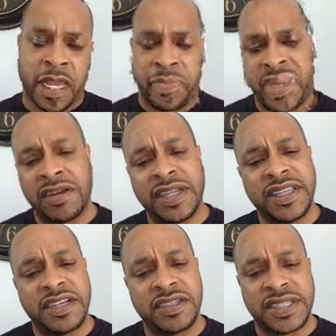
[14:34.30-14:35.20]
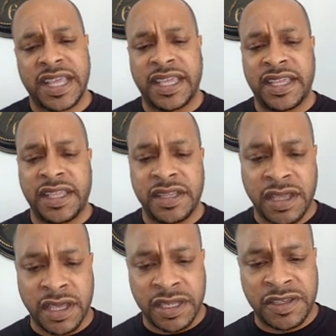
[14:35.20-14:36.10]
apparently there's
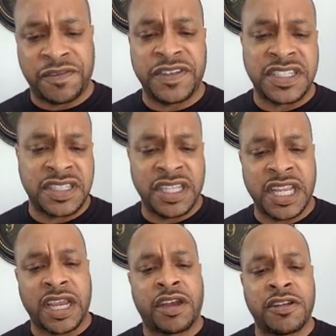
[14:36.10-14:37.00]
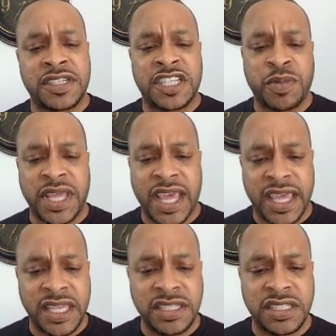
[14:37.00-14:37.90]
a deficiency that occurs as we
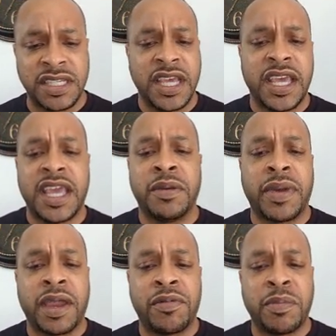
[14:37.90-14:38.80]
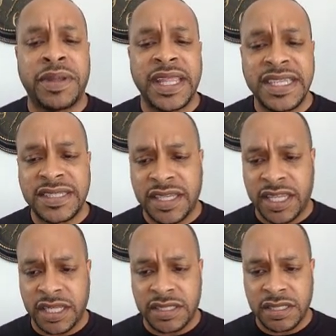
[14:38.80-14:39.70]
age, and by
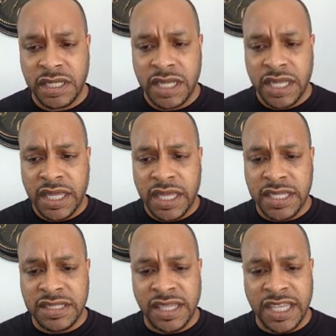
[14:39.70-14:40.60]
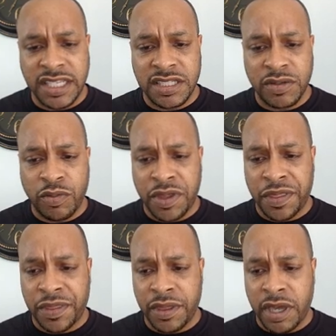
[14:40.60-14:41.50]
replacing it is linked
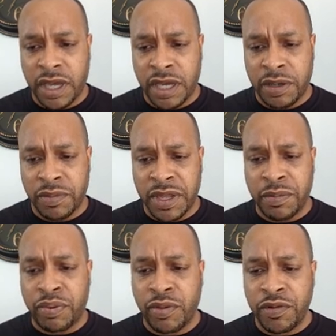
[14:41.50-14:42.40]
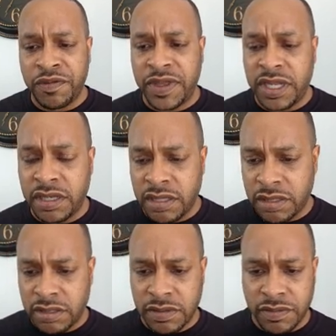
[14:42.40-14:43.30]
with improving